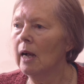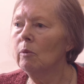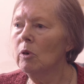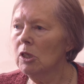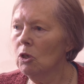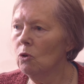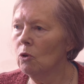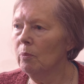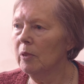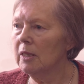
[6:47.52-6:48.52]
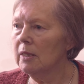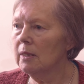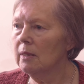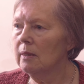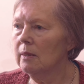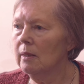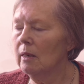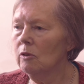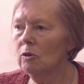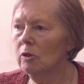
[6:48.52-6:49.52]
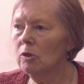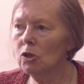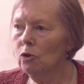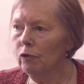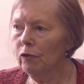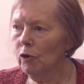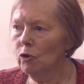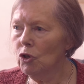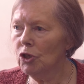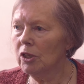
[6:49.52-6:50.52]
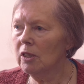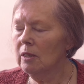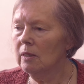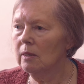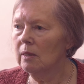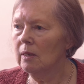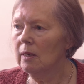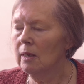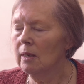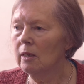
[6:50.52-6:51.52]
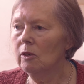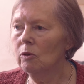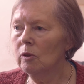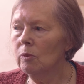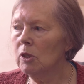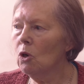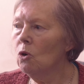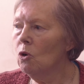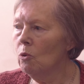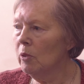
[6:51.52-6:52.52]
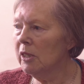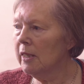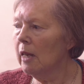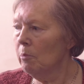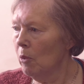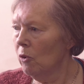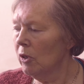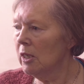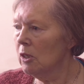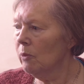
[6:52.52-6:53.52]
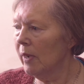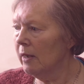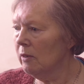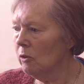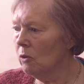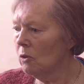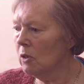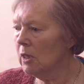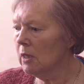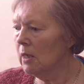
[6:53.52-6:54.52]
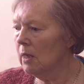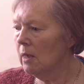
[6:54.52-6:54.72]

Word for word: I was hopeless. I thought there's no future. You know, there was almost that point where I thought,